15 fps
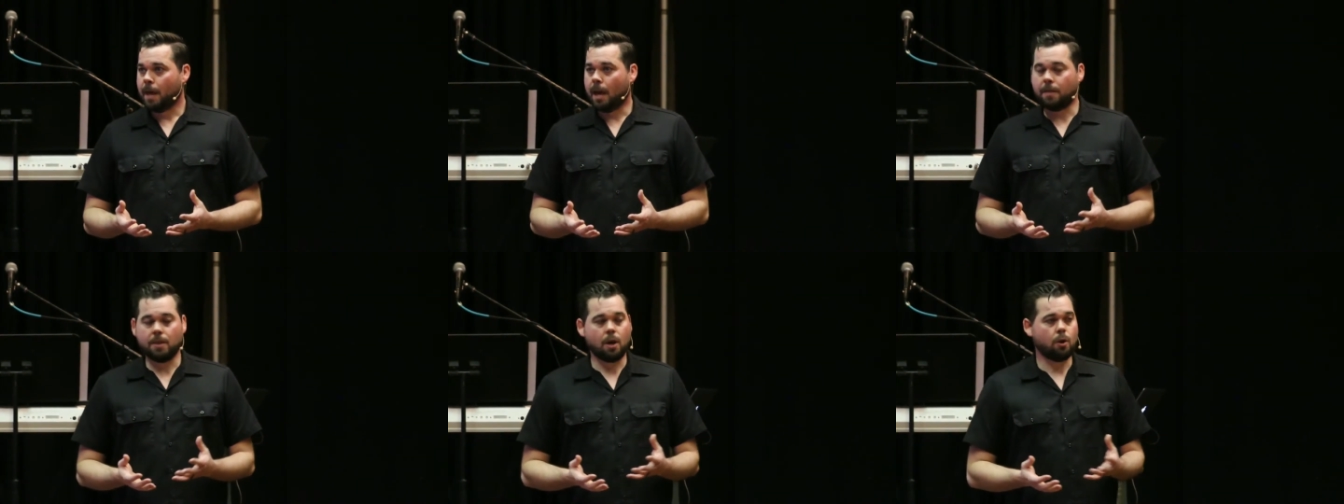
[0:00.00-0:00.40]

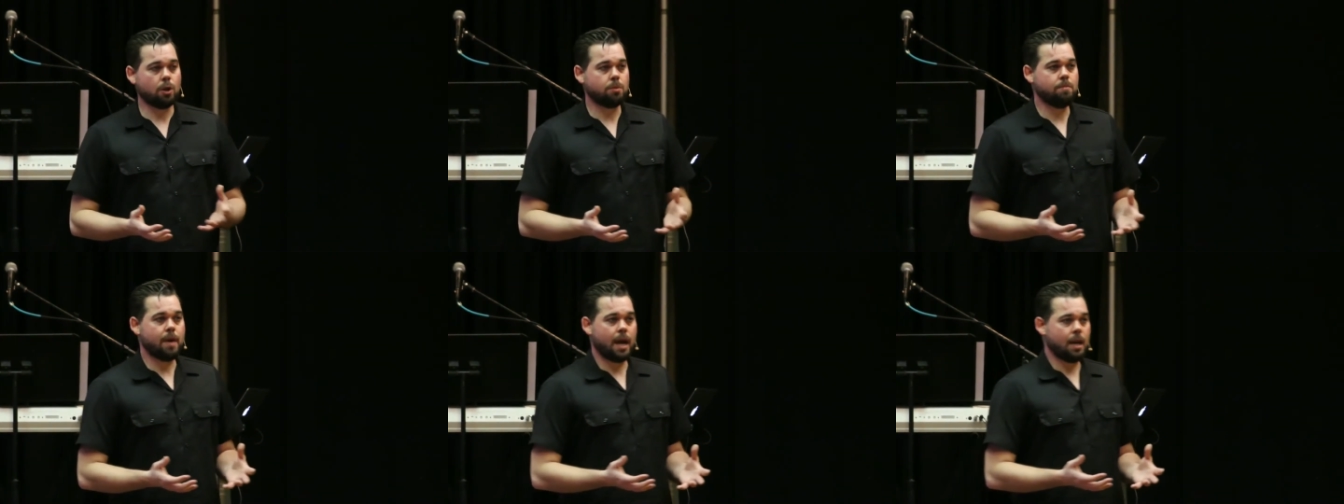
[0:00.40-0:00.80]
And there
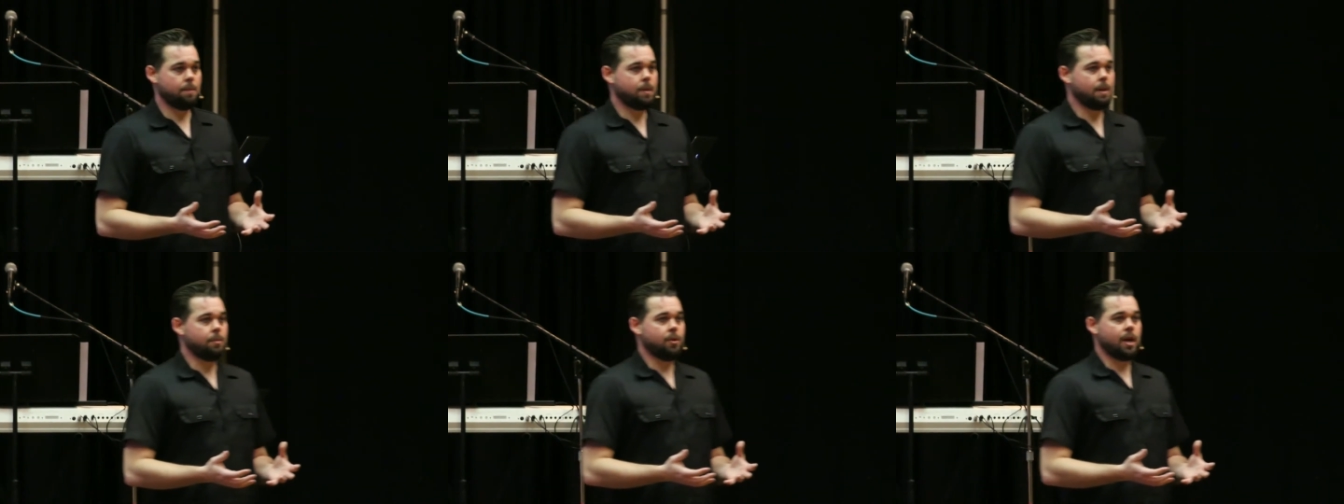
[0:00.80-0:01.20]
was
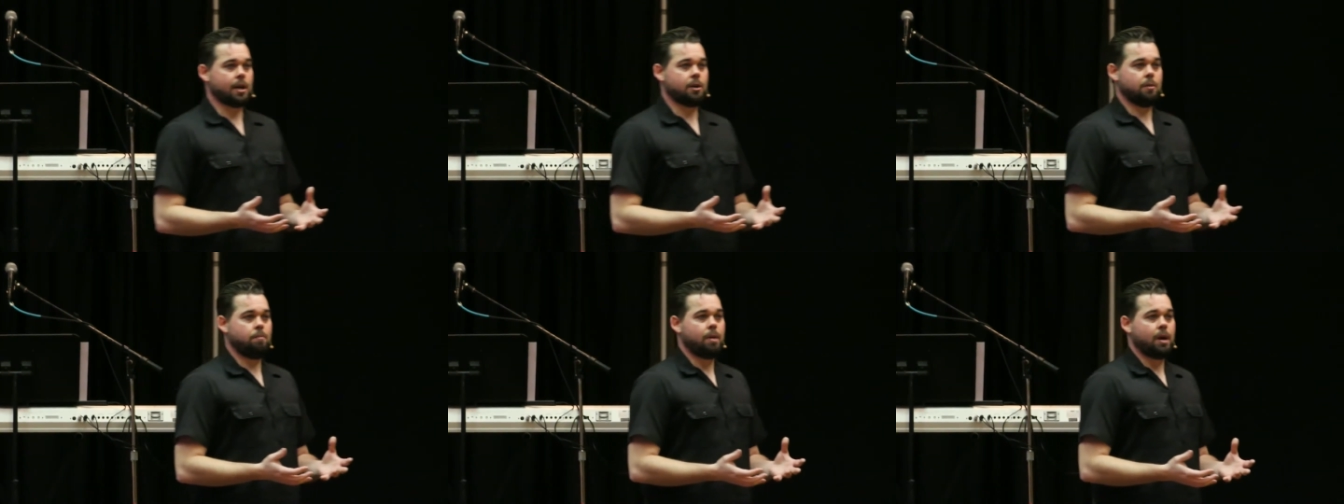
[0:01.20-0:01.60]
many people
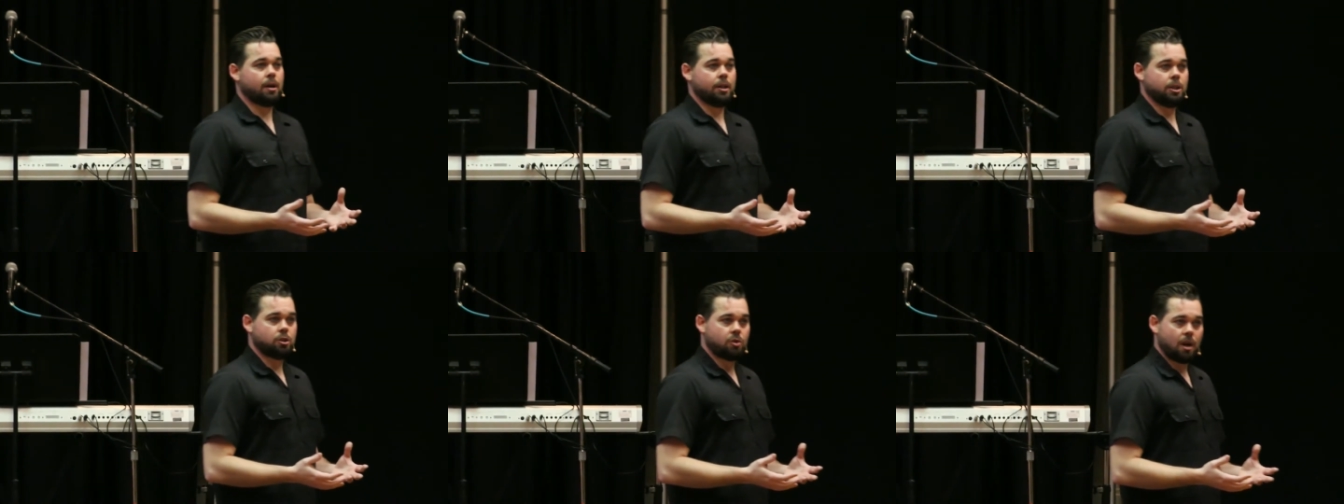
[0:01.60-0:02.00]
that could
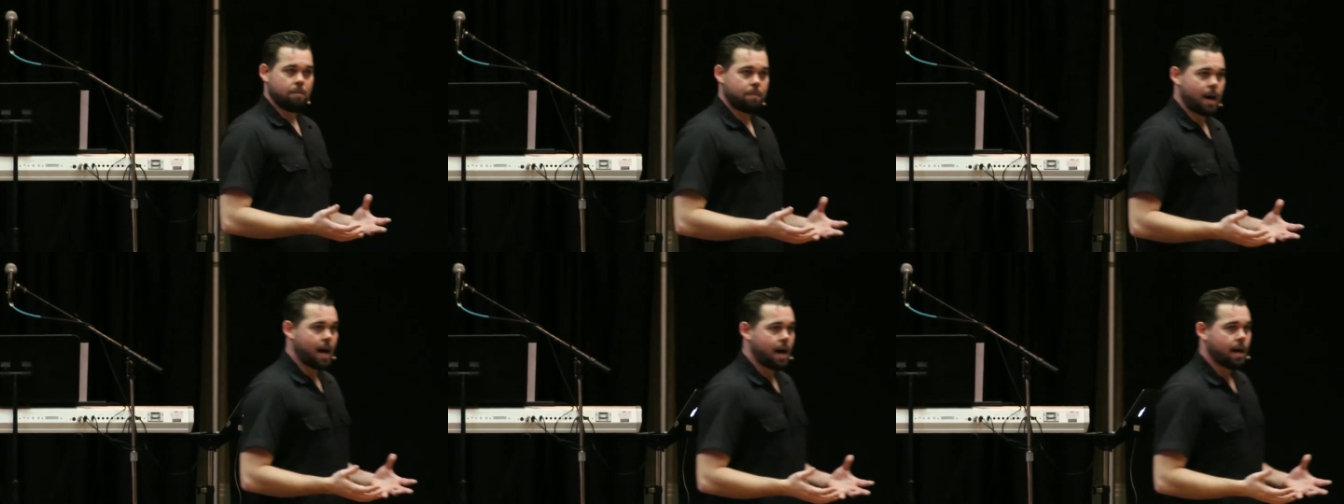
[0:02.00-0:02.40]
barely
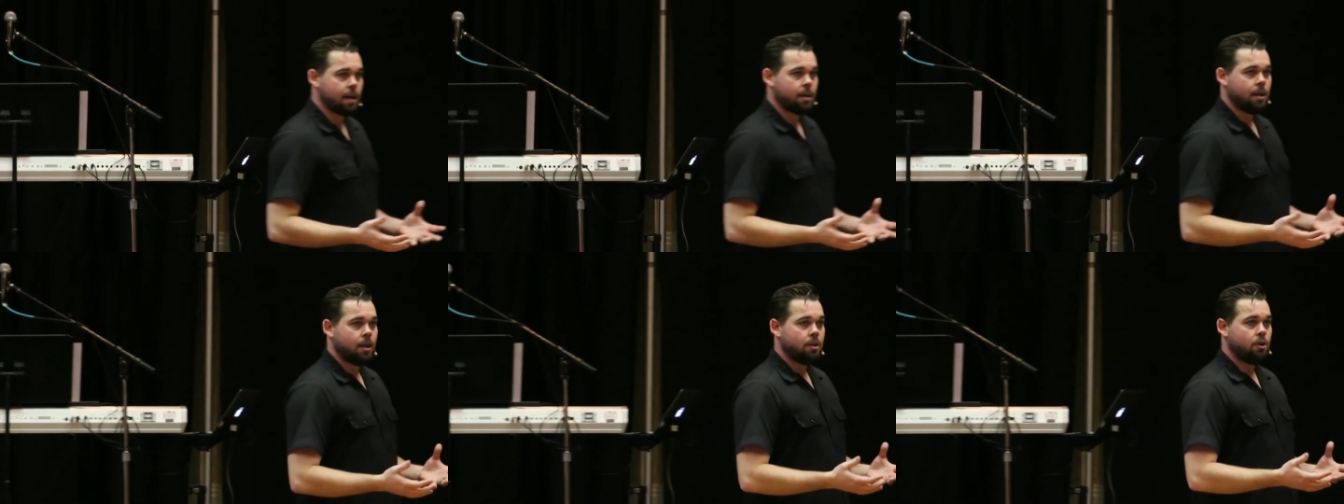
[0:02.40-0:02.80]
scrape by.